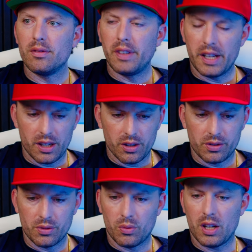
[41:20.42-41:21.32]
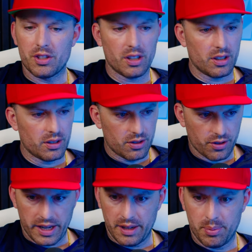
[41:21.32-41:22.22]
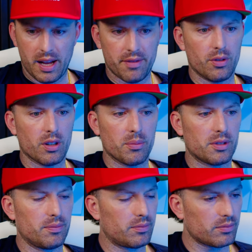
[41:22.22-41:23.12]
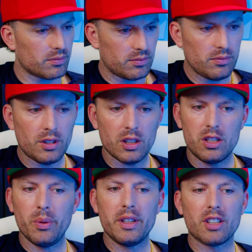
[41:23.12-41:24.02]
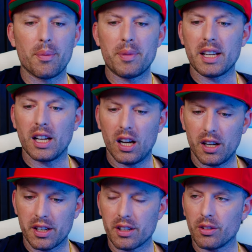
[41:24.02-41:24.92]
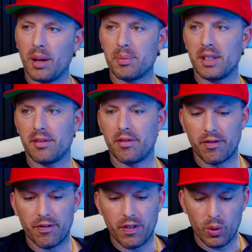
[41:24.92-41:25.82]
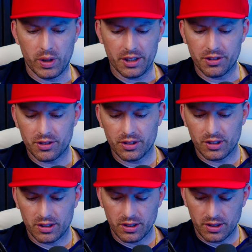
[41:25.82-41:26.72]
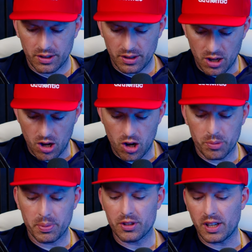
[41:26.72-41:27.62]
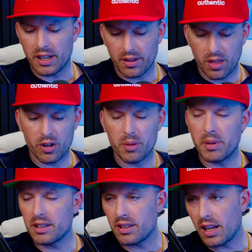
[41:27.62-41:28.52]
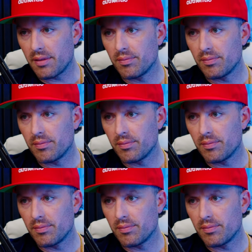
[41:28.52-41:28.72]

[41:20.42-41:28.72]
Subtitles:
Videos, watching training platforms, doing something uninterrupted, focus, 100%, 30 minutes a day.